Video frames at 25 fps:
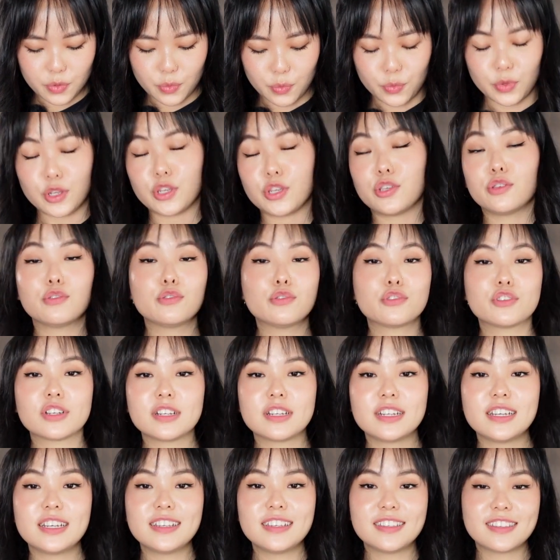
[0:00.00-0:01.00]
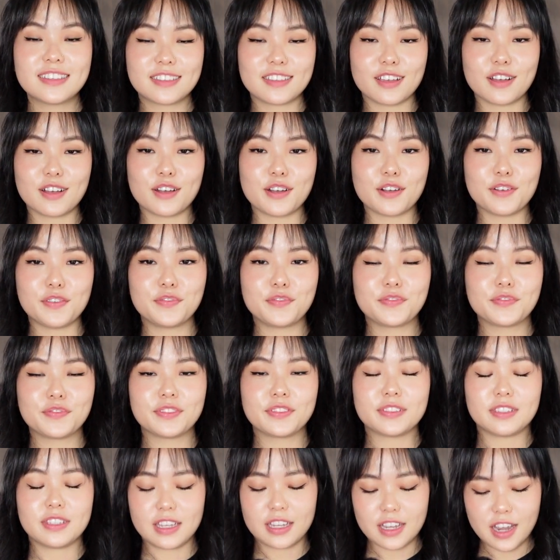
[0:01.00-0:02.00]
we usually serve
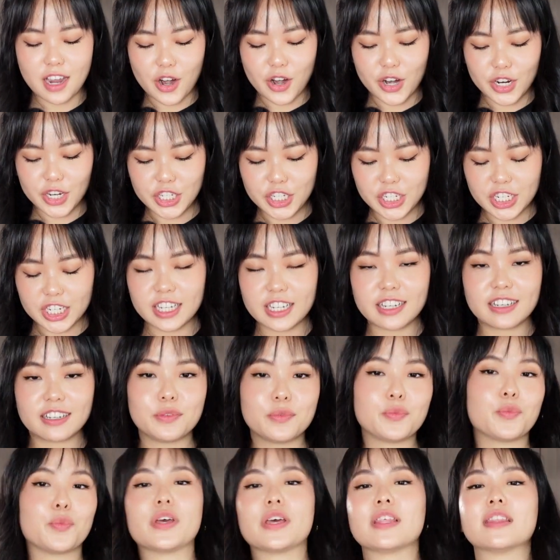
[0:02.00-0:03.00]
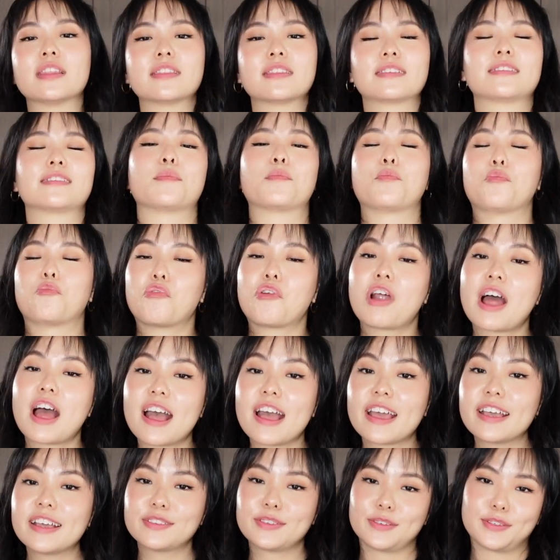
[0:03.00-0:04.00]
the curry chicken with some
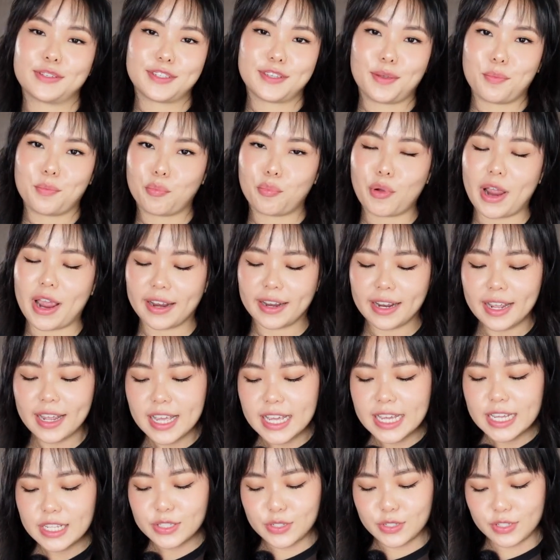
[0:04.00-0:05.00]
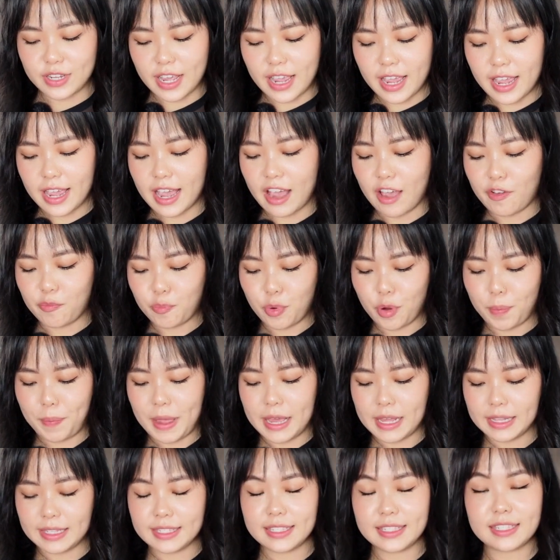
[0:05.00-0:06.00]
rice or some bread. Today I've
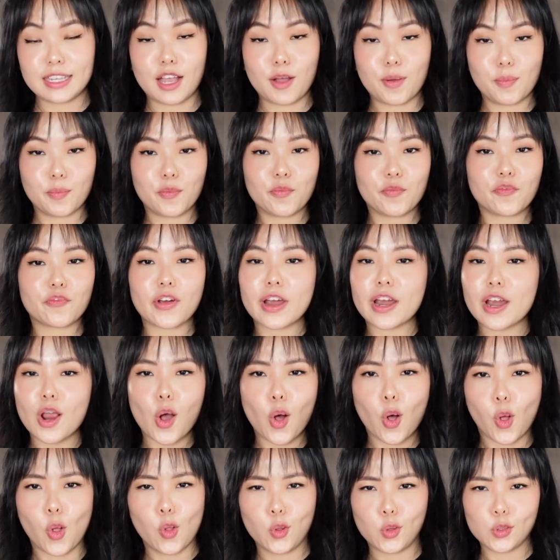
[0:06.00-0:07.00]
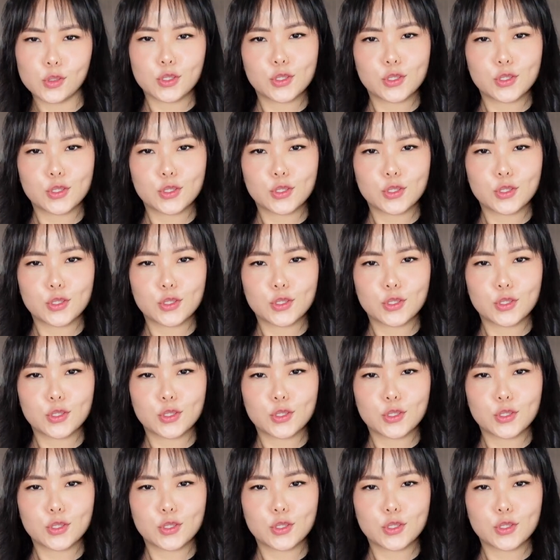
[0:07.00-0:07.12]
prepared some very old